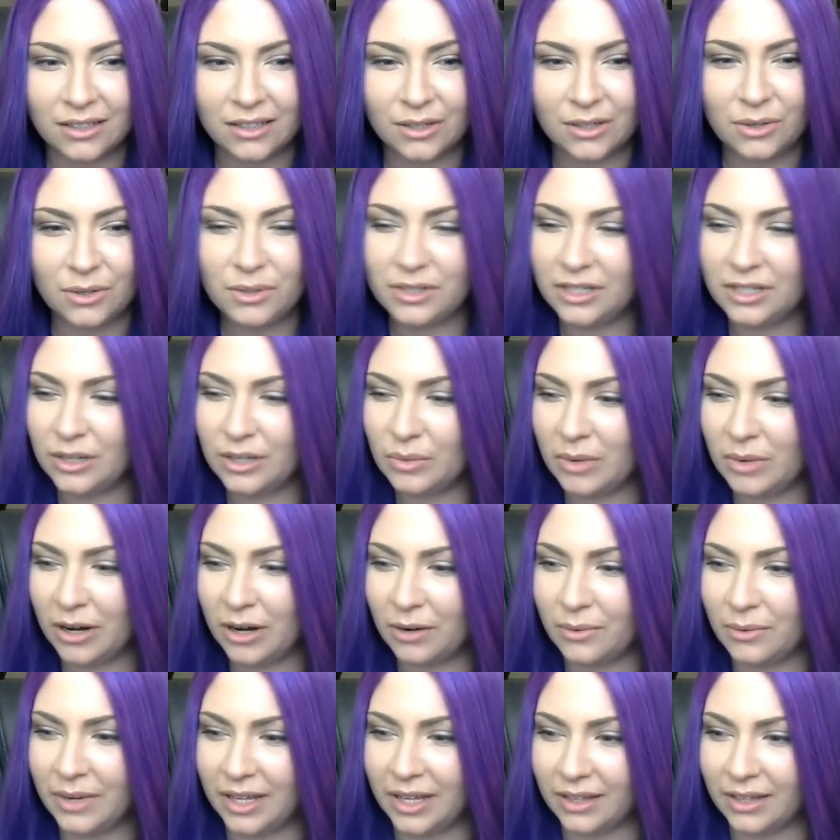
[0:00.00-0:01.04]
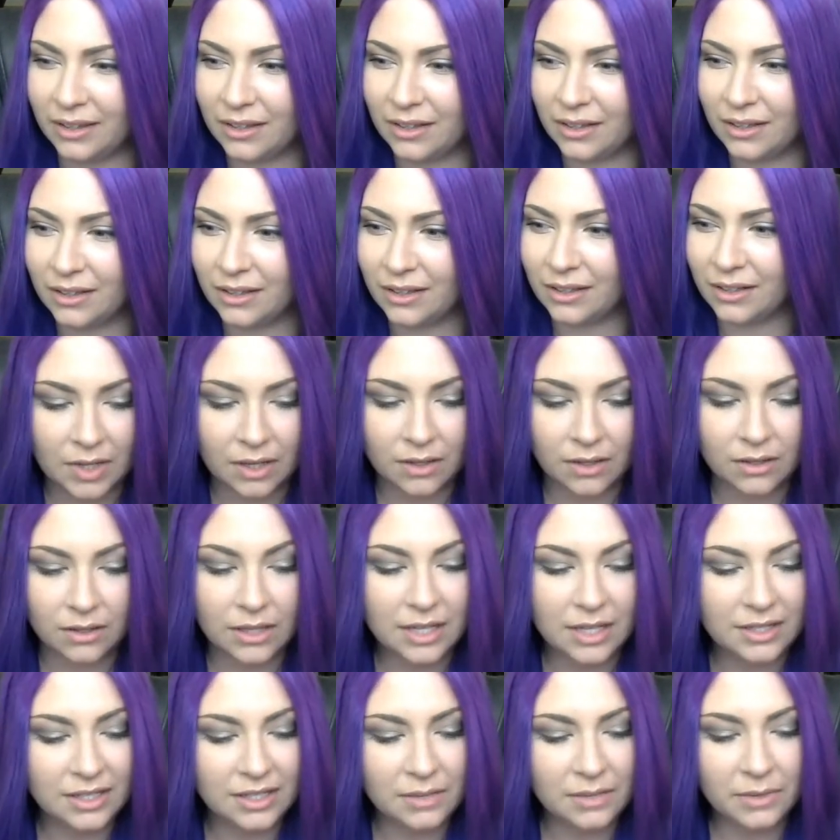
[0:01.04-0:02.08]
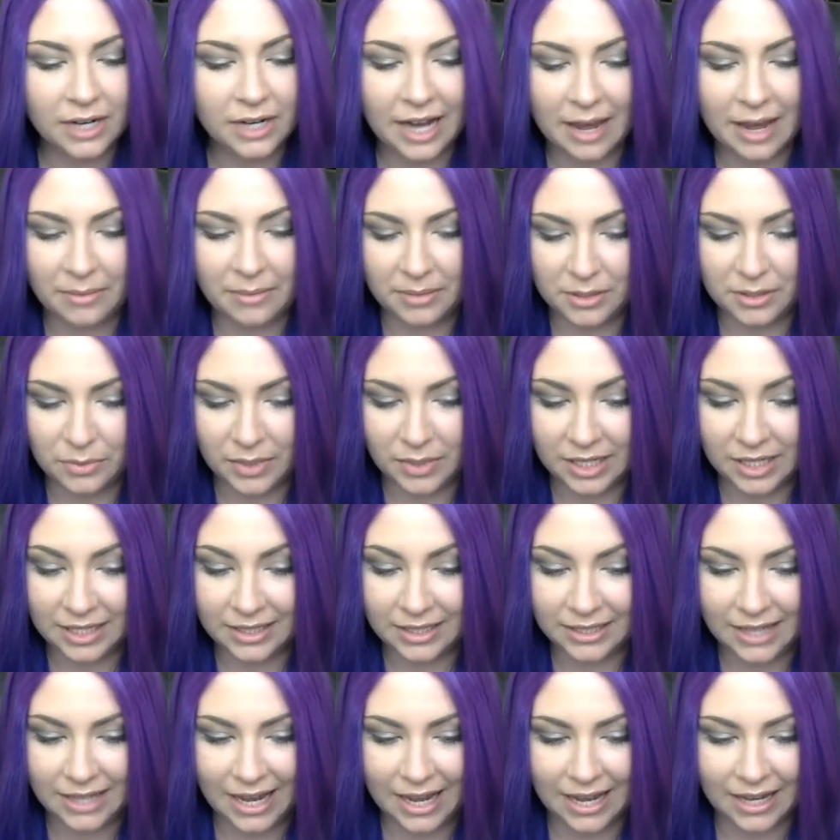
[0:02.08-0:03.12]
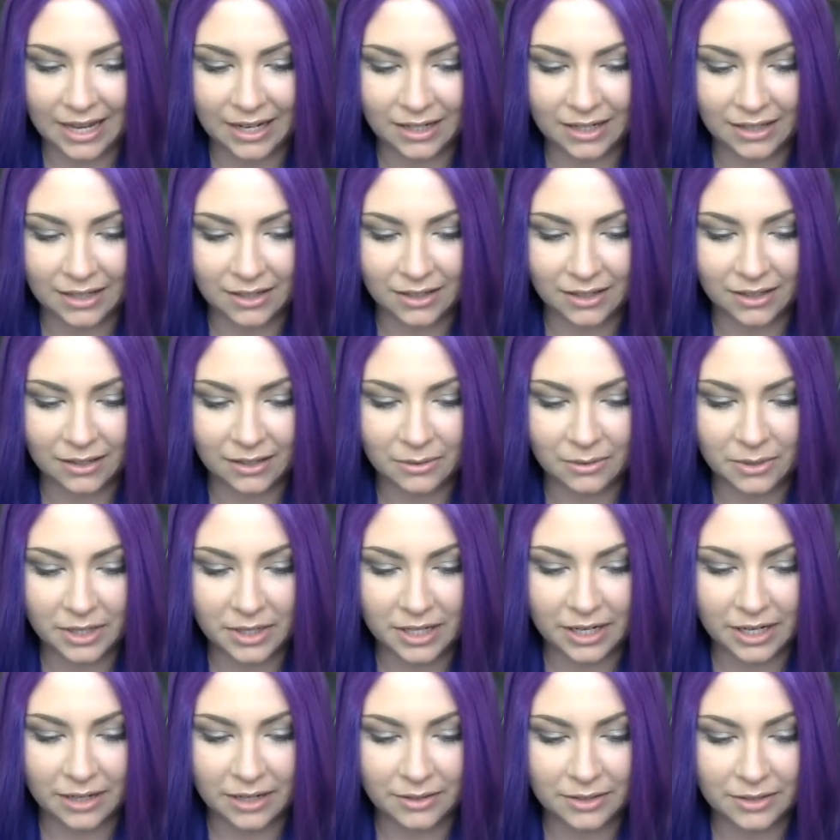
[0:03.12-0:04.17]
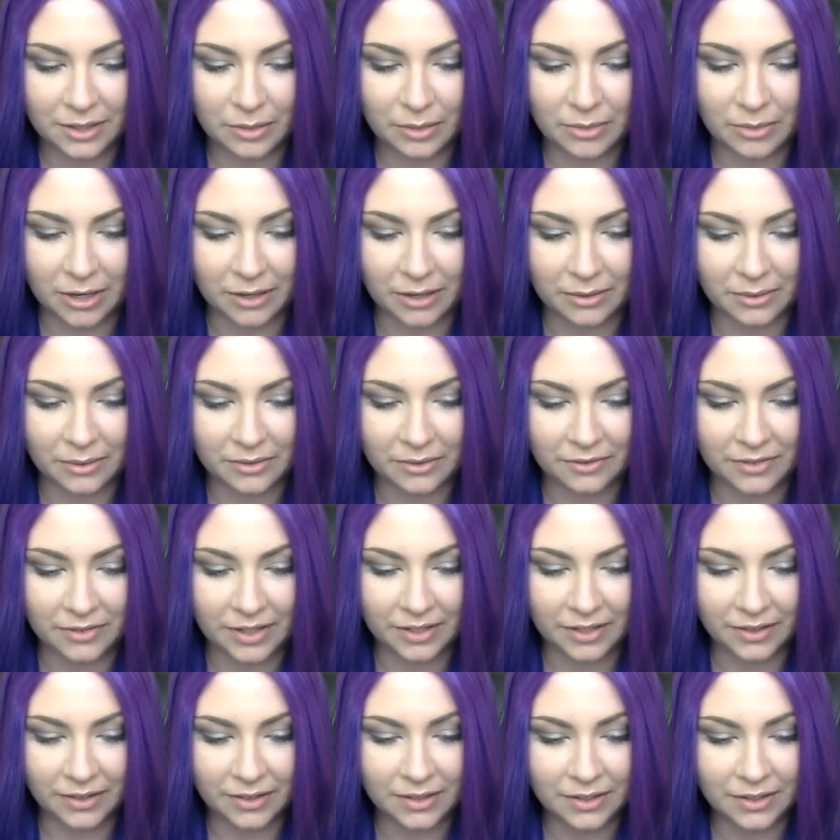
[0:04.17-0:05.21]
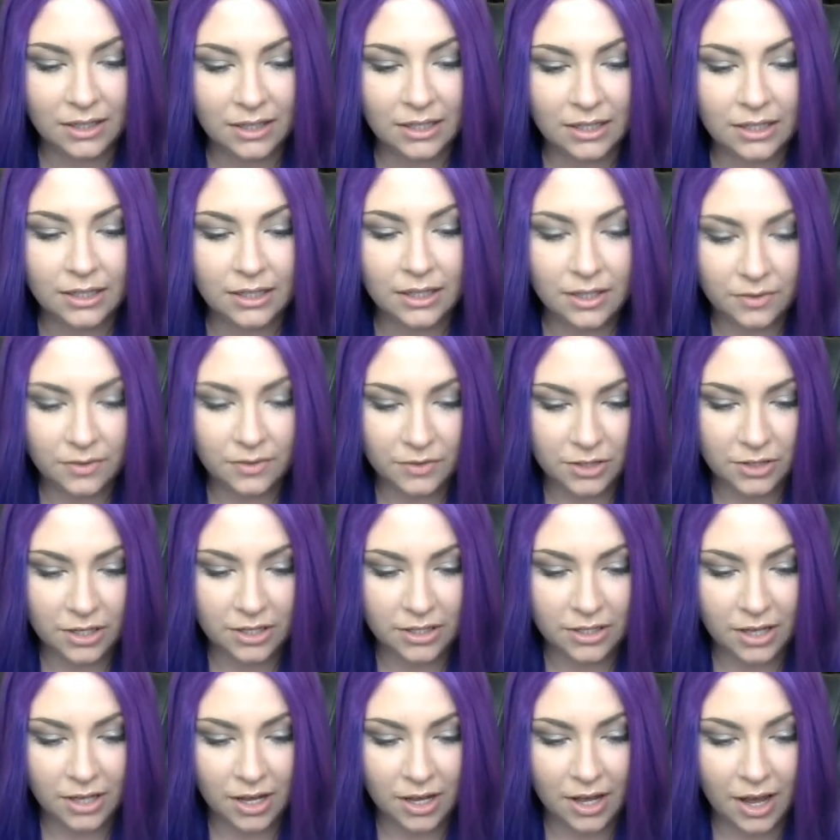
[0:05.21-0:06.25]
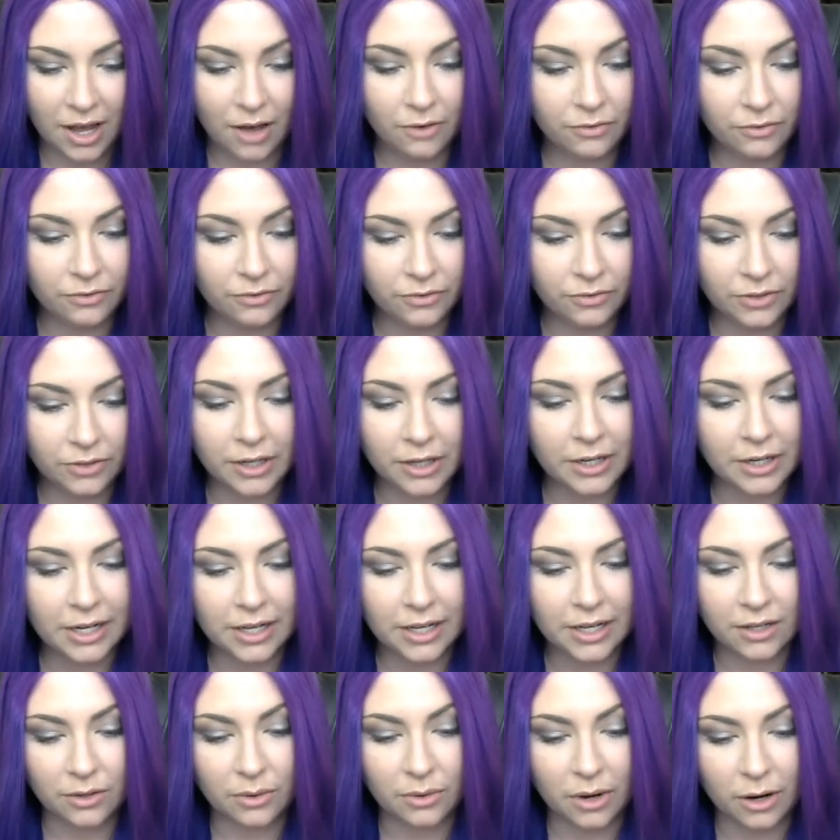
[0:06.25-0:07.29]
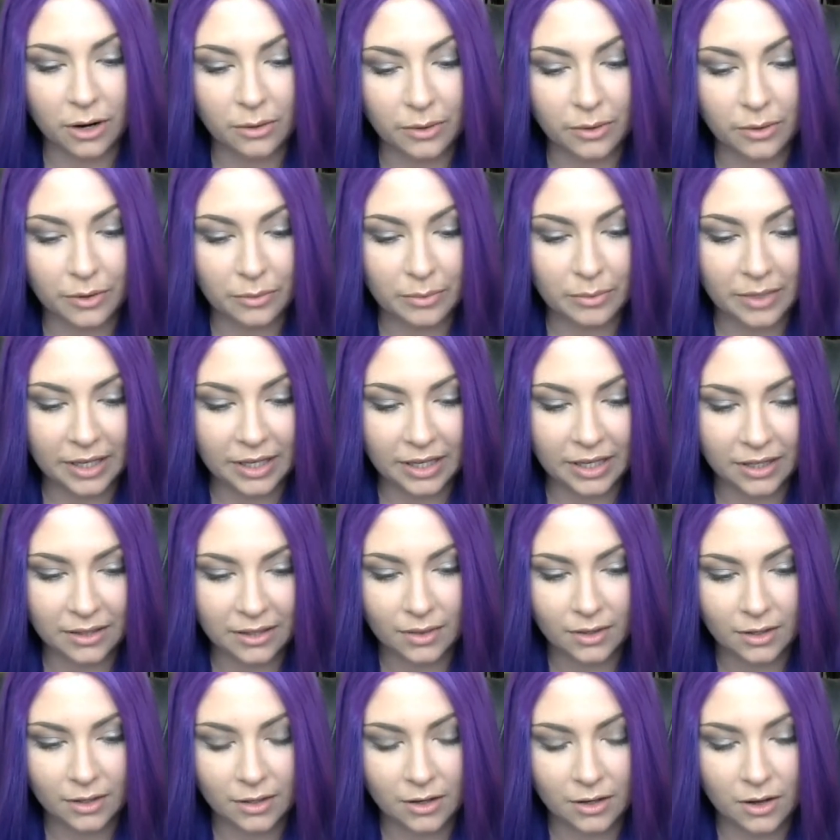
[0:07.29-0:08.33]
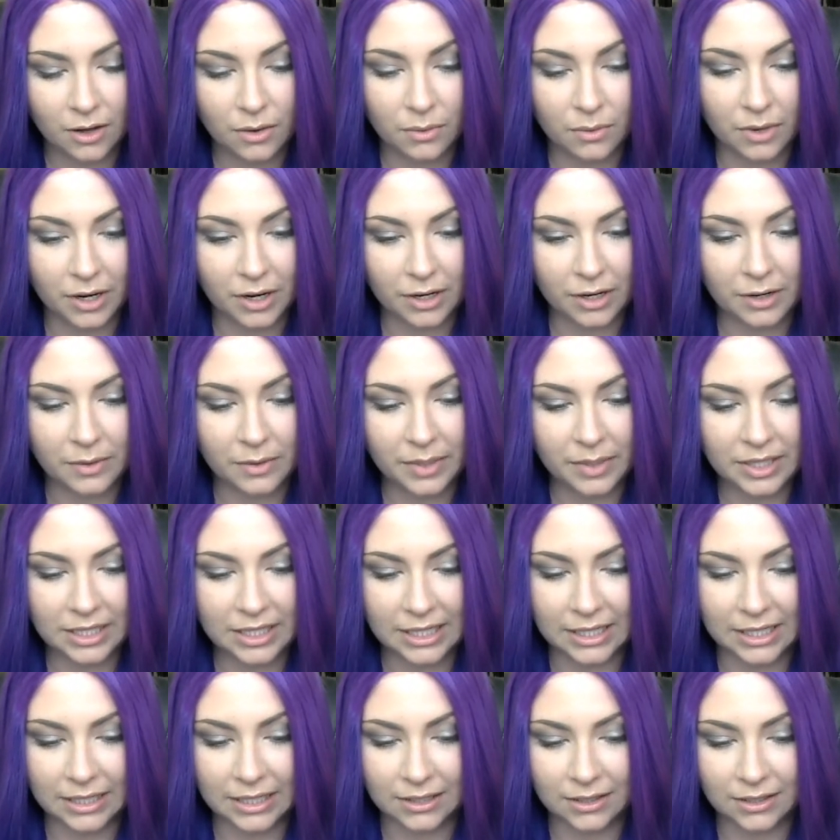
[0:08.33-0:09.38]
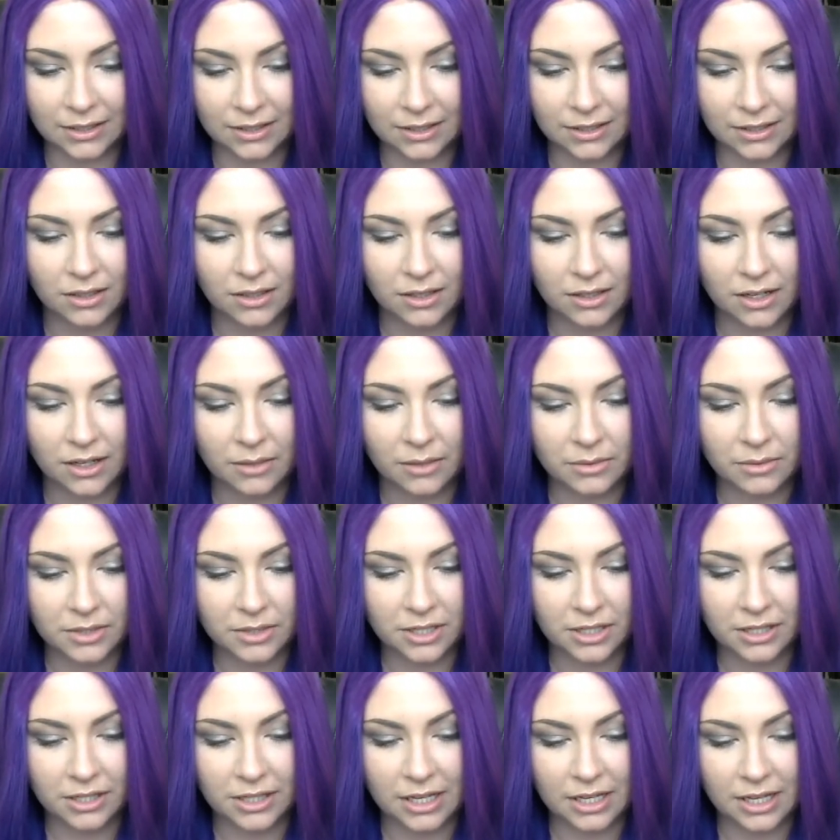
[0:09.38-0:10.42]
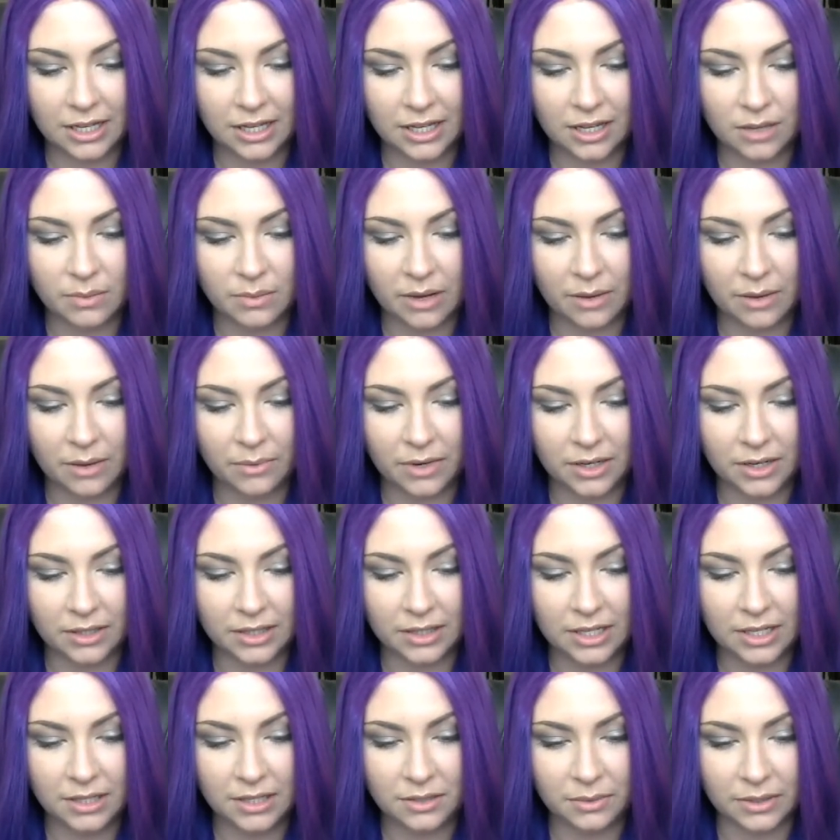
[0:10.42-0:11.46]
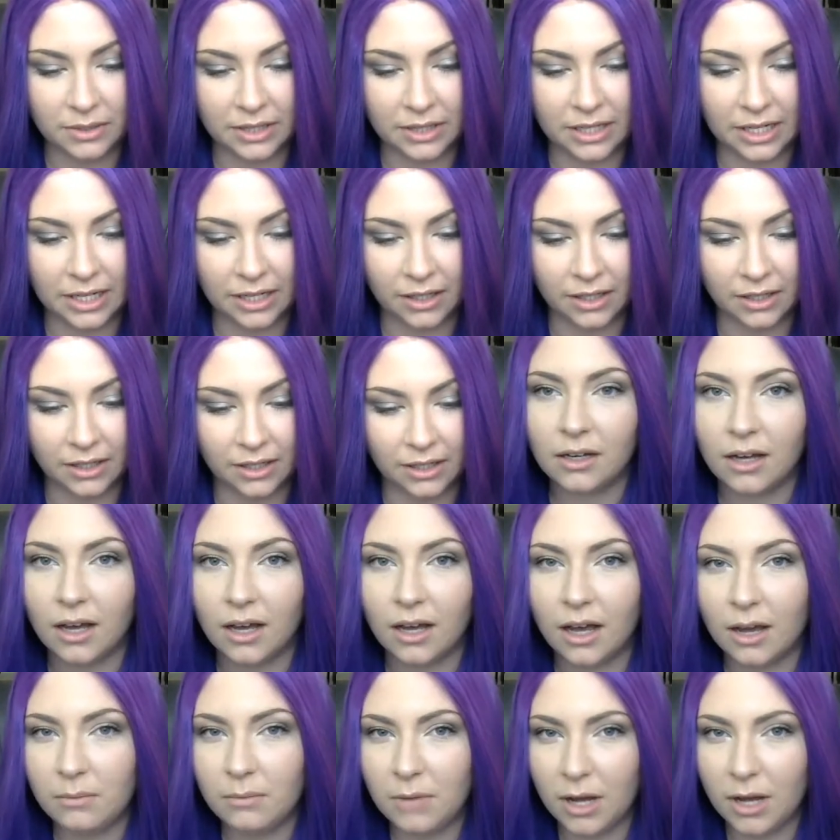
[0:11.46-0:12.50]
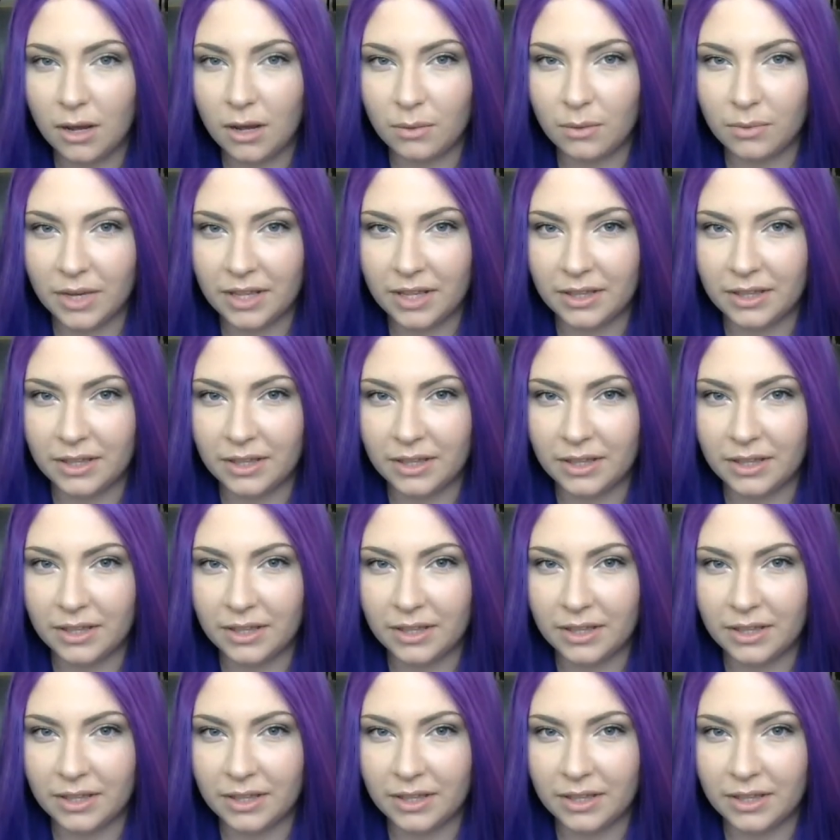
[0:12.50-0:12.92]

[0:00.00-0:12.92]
Who is the with? Let's see what happens when I say it. I wonder how the would feel. If she saw how flirty you are with me. Oh, what a coincidence. I was just thinking about what Elise would think. I'm not with